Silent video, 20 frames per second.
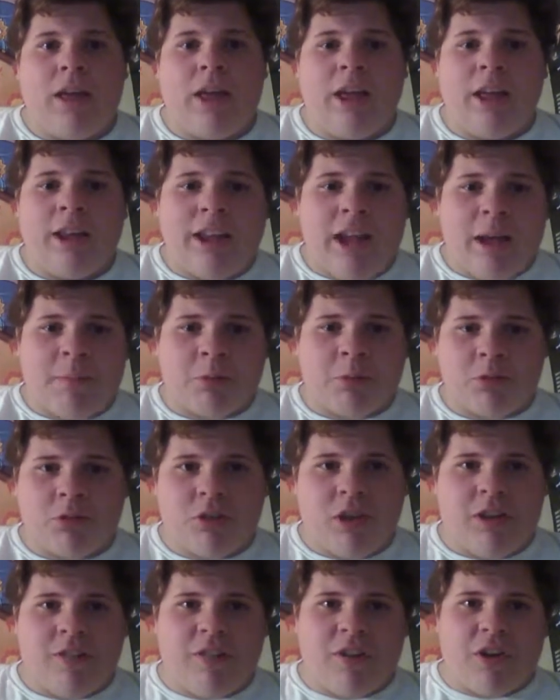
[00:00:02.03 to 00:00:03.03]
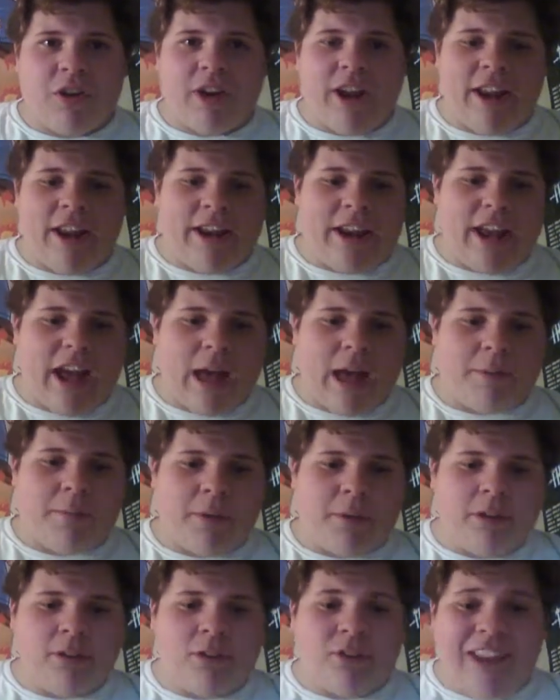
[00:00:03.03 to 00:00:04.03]
Handicapper Steve here,
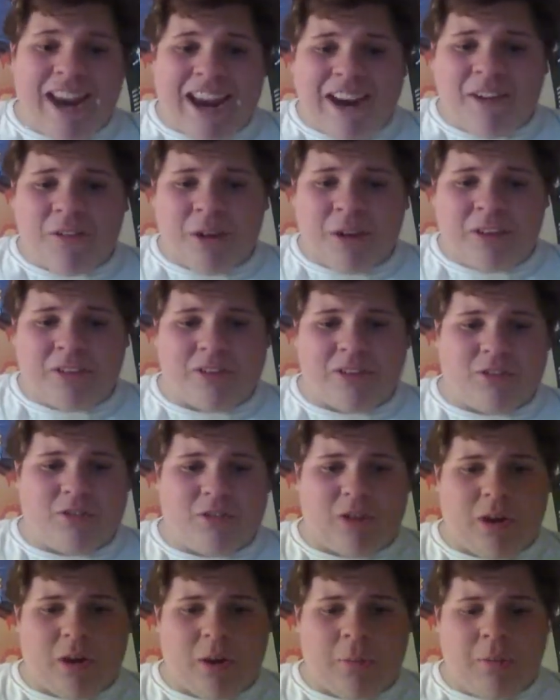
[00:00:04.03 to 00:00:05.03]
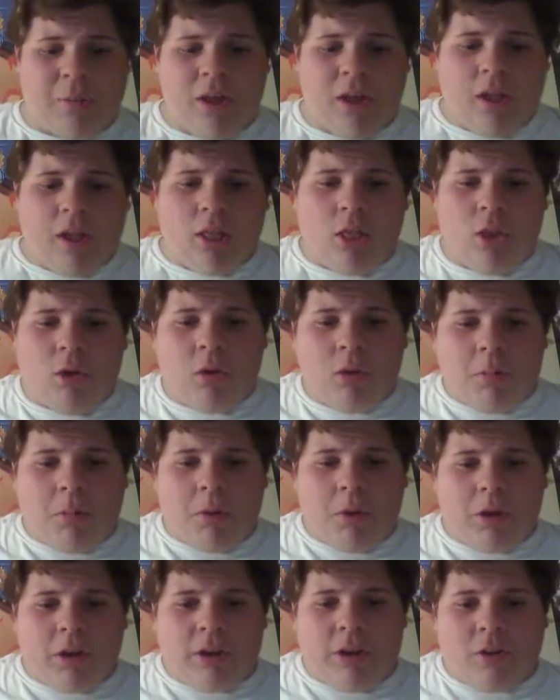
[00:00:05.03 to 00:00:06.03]
handicapping stake races from Laurel
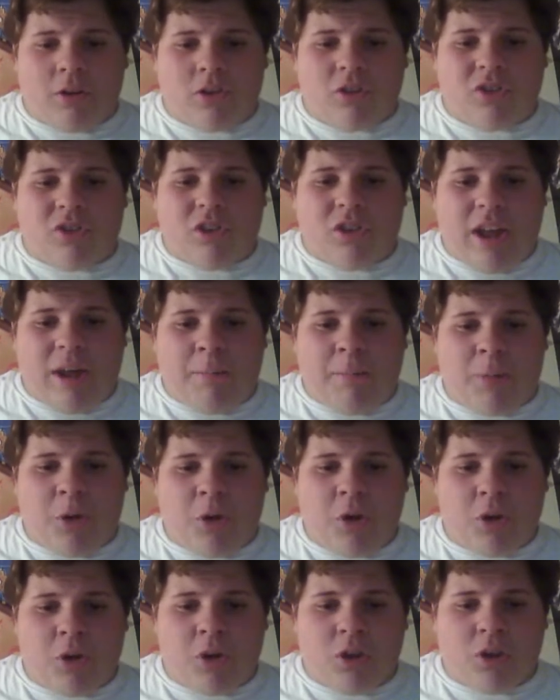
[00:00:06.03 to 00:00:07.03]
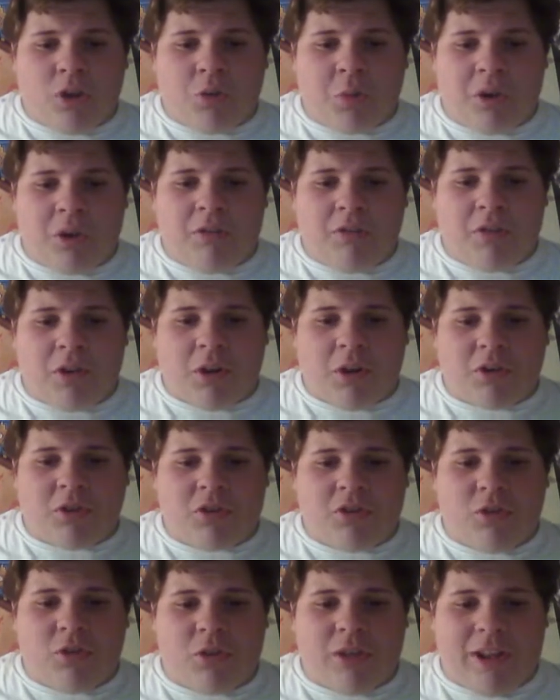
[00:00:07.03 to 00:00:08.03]
Park here on September the
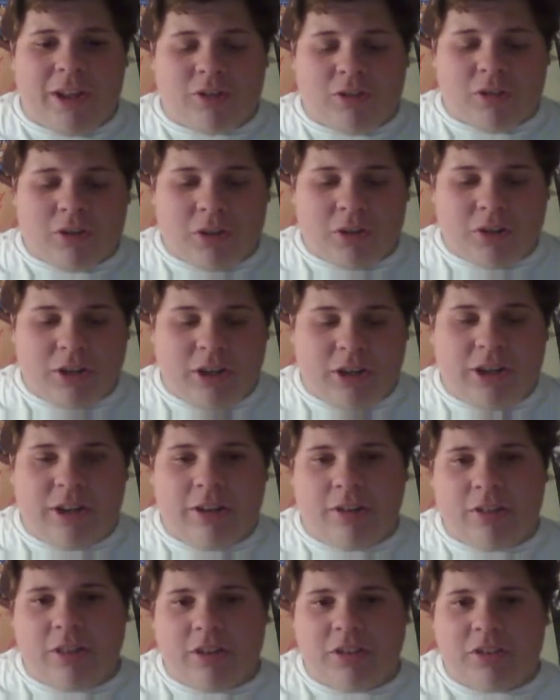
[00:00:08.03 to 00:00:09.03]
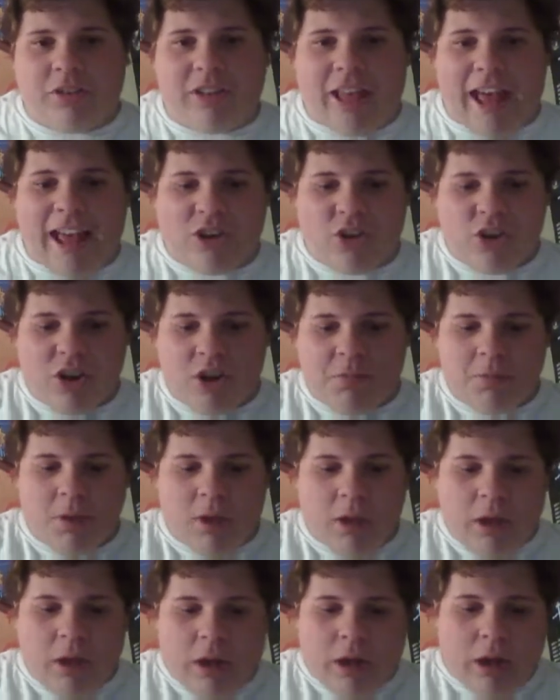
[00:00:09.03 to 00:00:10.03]
21st, 2013, here this Saturday.
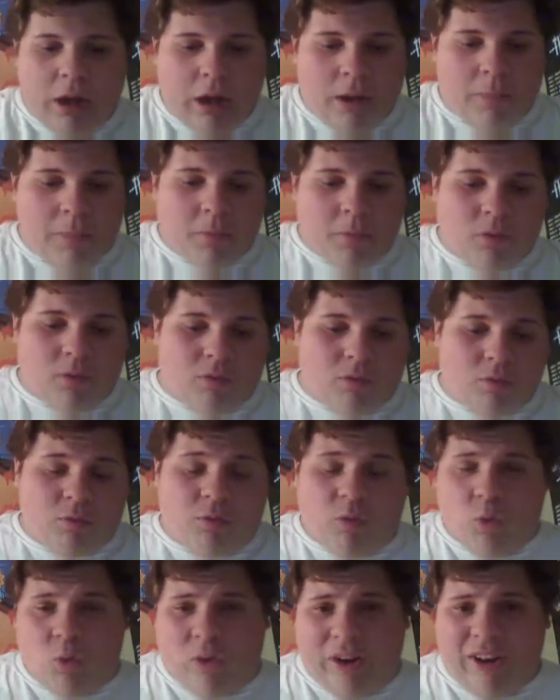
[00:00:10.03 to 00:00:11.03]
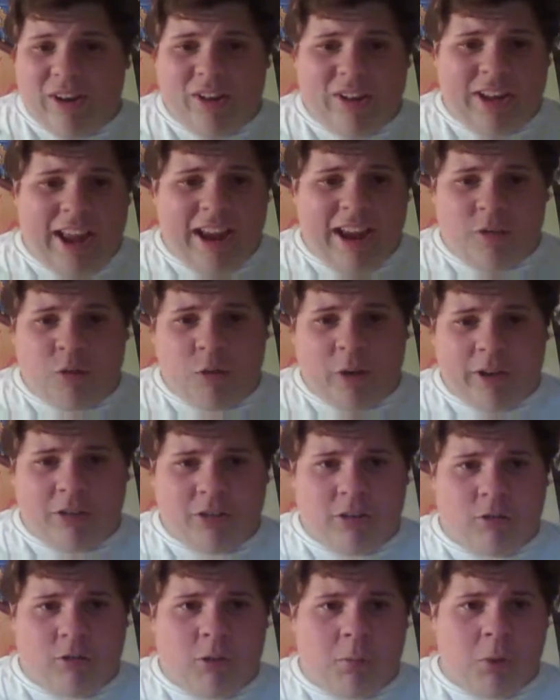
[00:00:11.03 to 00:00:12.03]
Great day of
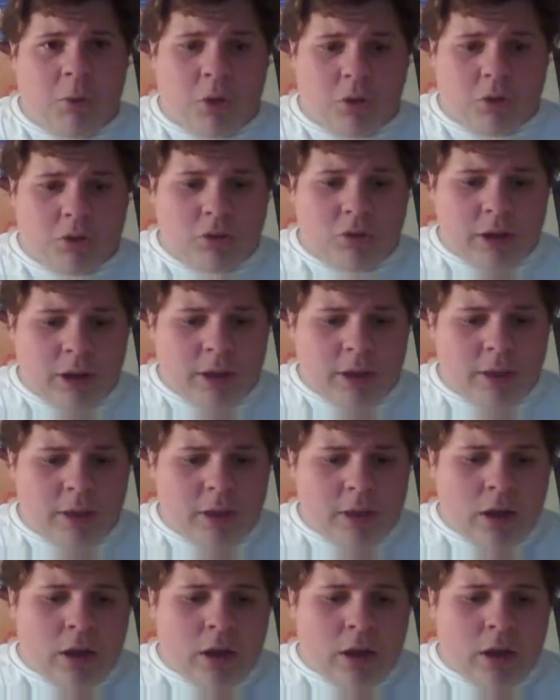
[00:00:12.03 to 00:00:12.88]
racing from Laurel today.